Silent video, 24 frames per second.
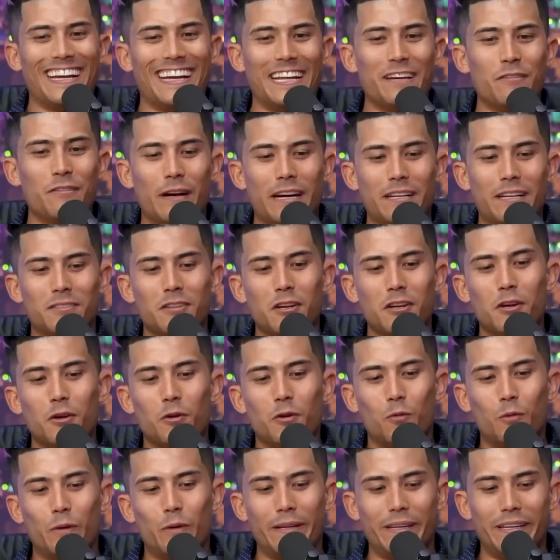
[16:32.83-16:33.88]
anyways,
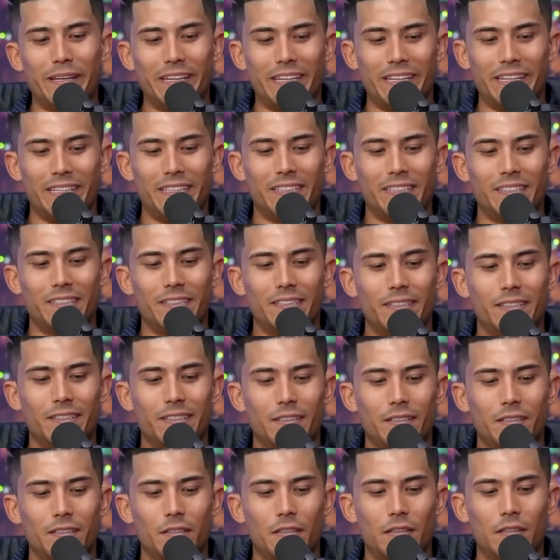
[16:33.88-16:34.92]
we,
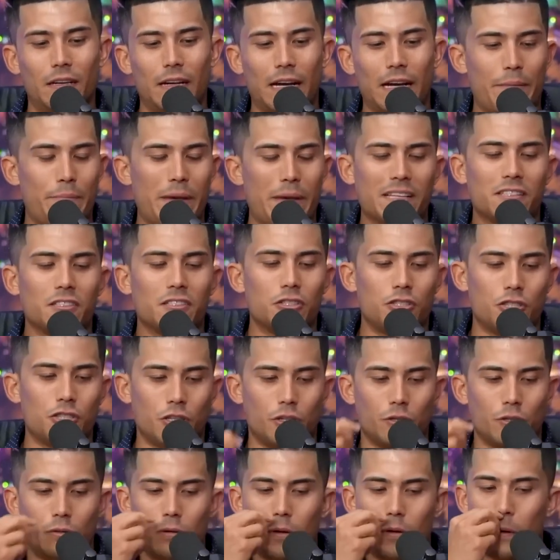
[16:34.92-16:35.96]
I message
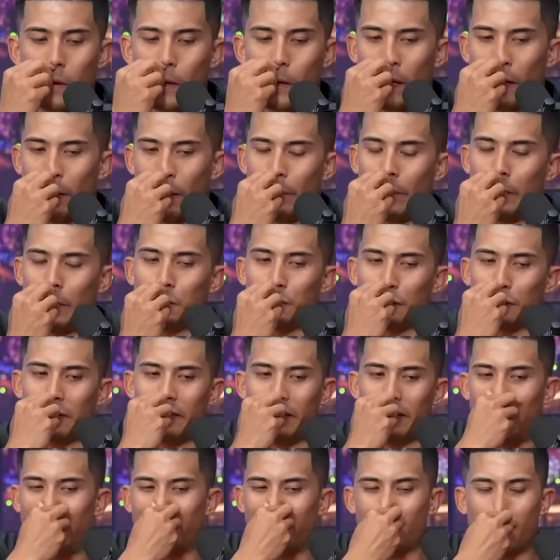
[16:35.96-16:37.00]
you and I'm
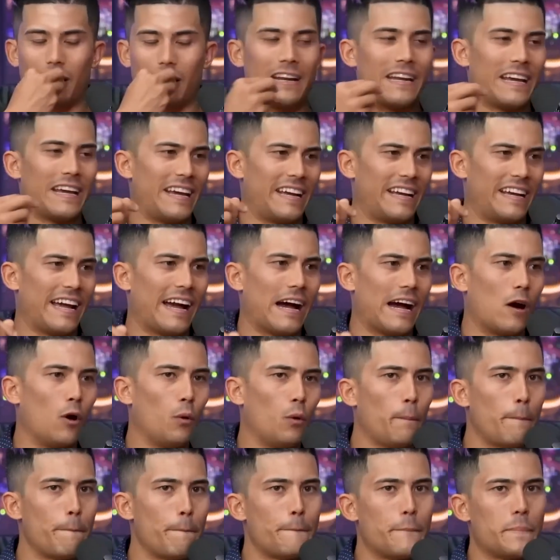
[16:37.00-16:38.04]
basically like trying to hang
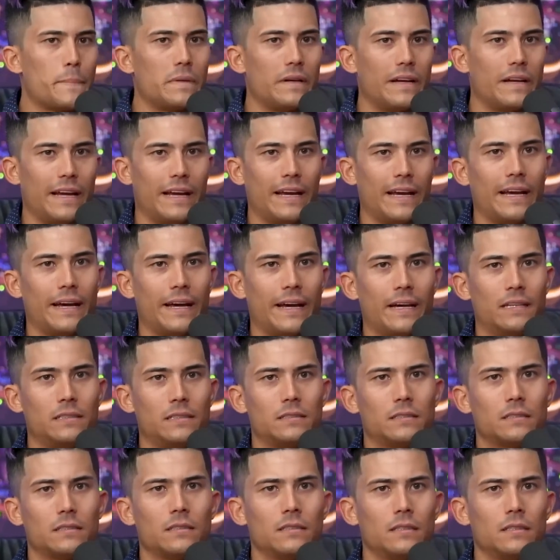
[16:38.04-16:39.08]
out
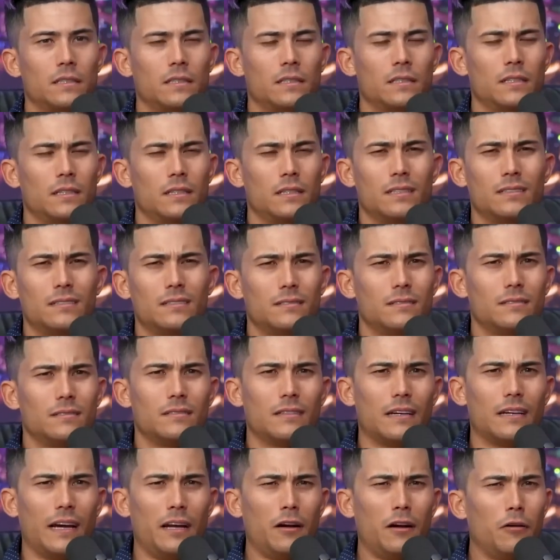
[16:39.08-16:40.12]
and
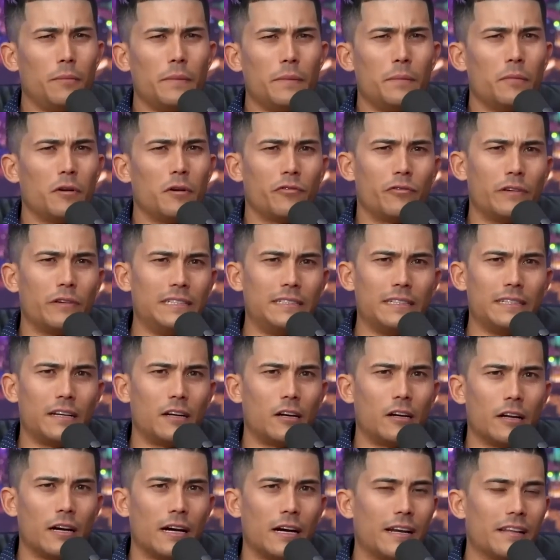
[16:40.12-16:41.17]
I don't remember if we
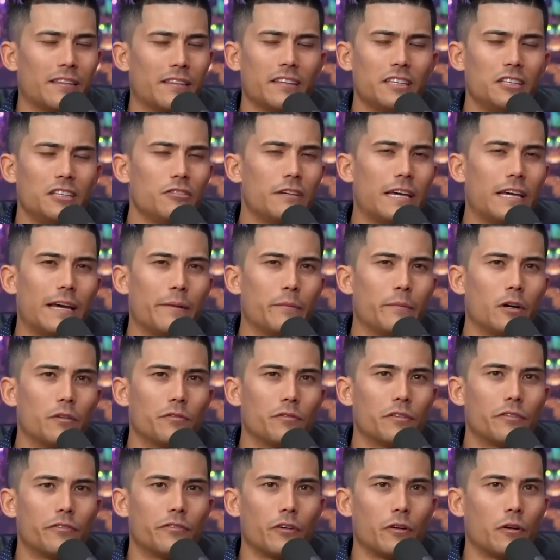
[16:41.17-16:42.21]
did or not. I think you came
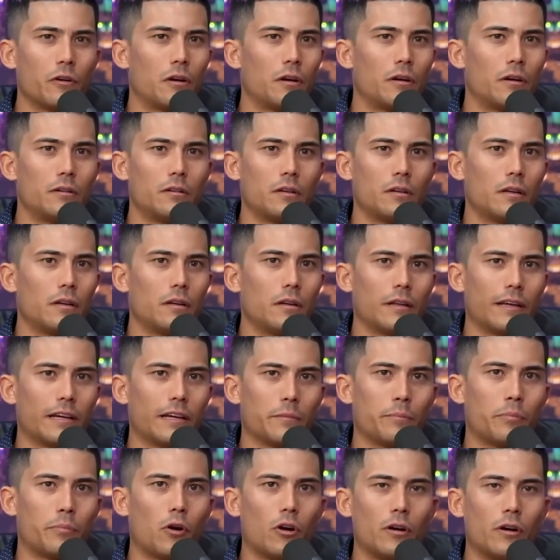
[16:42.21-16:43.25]
over for
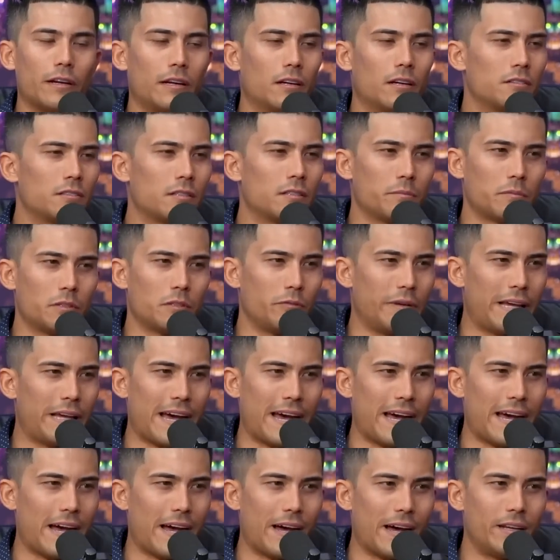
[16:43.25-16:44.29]
like a party or something we
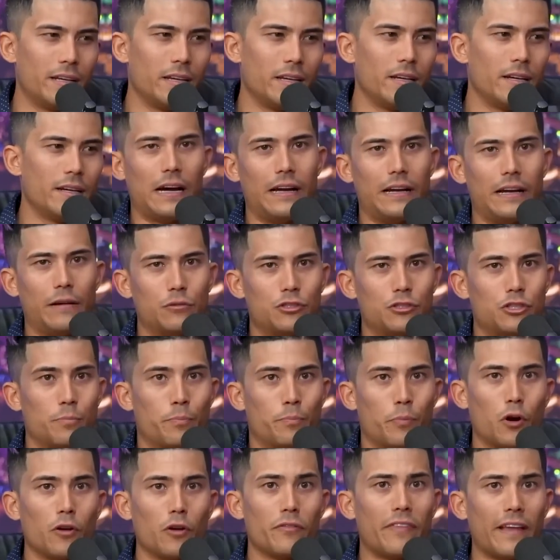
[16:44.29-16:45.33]
had. It was
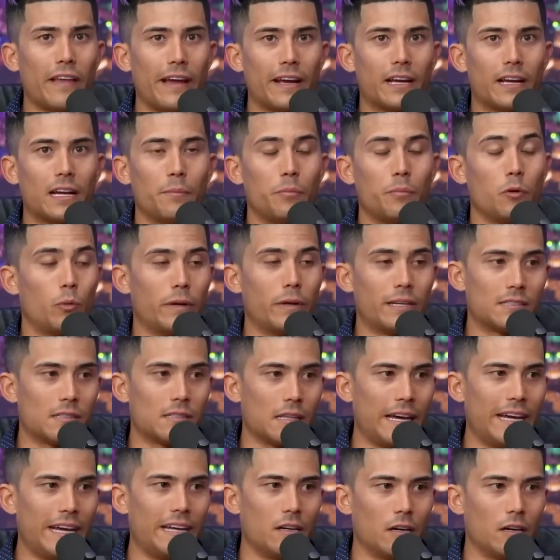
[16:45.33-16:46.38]
your birthday a couple
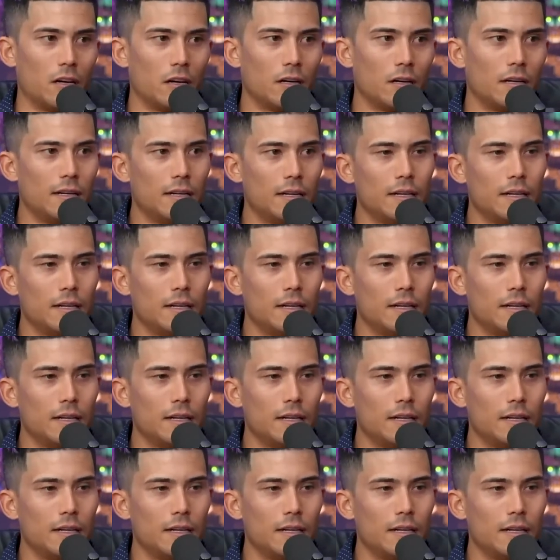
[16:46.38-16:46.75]
weeks later.